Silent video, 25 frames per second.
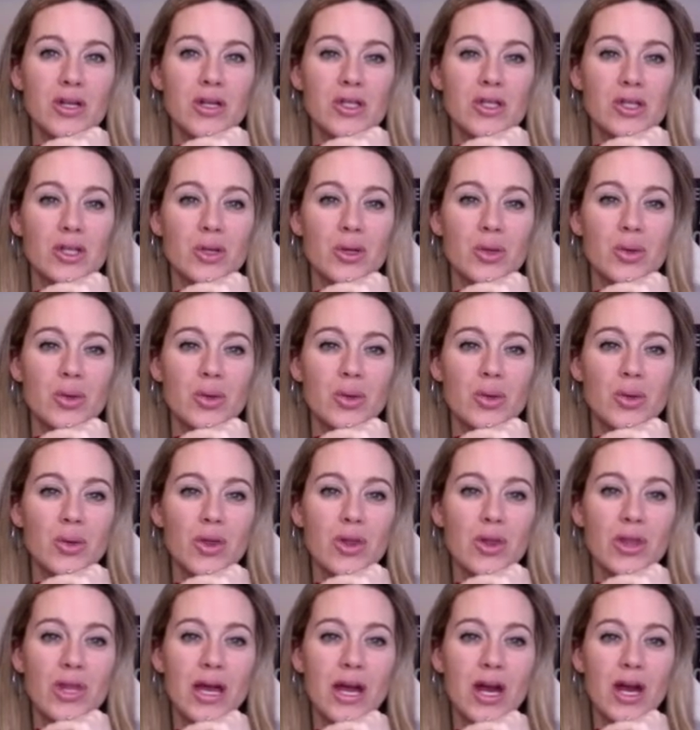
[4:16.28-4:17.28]

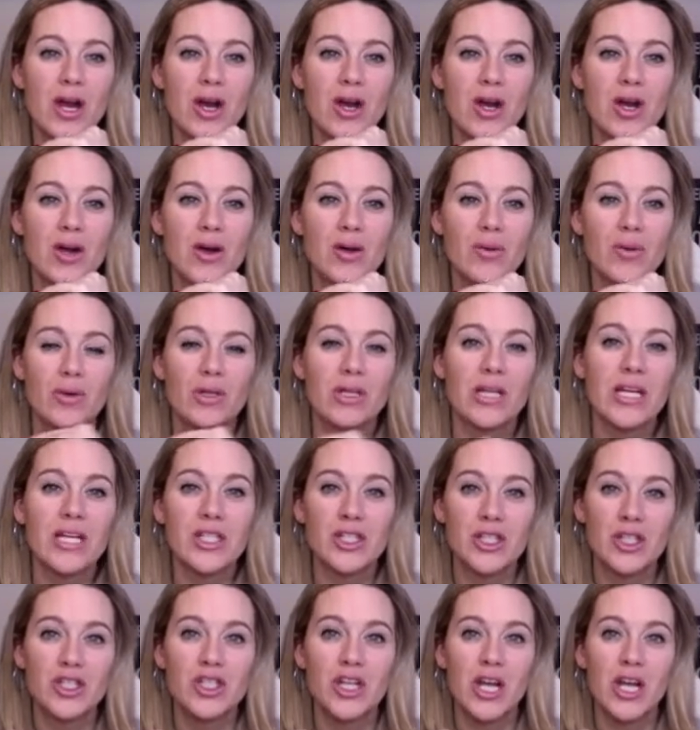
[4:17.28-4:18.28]
to their
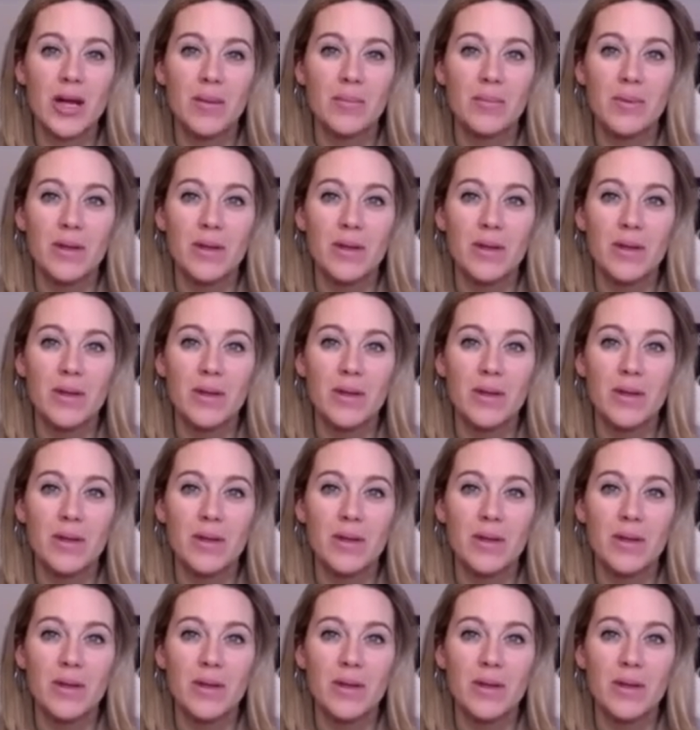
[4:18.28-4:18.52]
relationship,